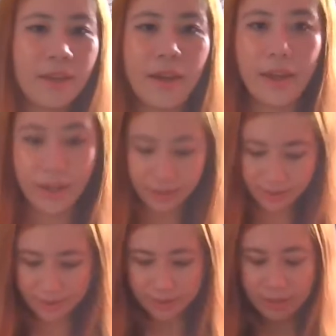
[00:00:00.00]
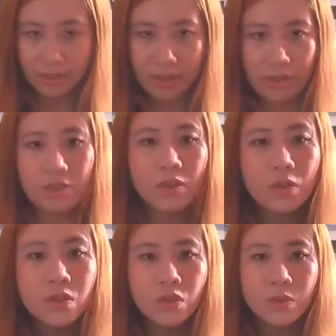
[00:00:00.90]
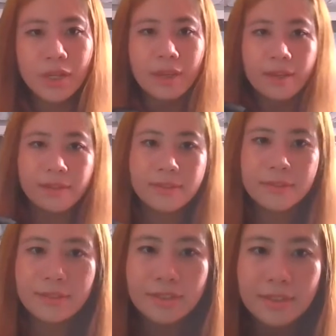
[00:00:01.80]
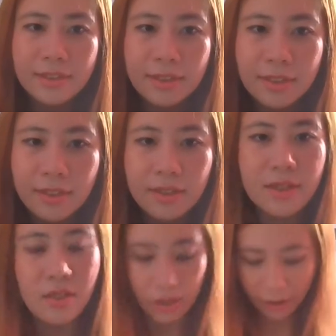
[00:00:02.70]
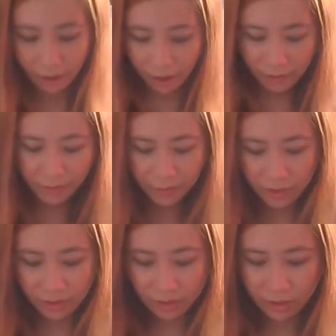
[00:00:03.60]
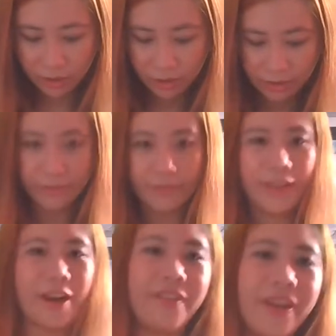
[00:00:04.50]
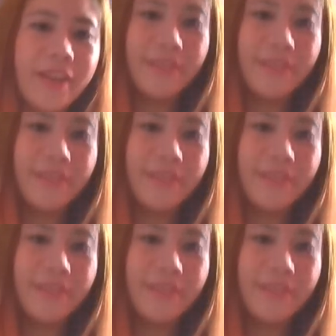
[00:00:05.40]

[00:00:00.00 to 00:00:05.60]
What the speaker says: Okay, so that's all I have. I'm just gonna carry it.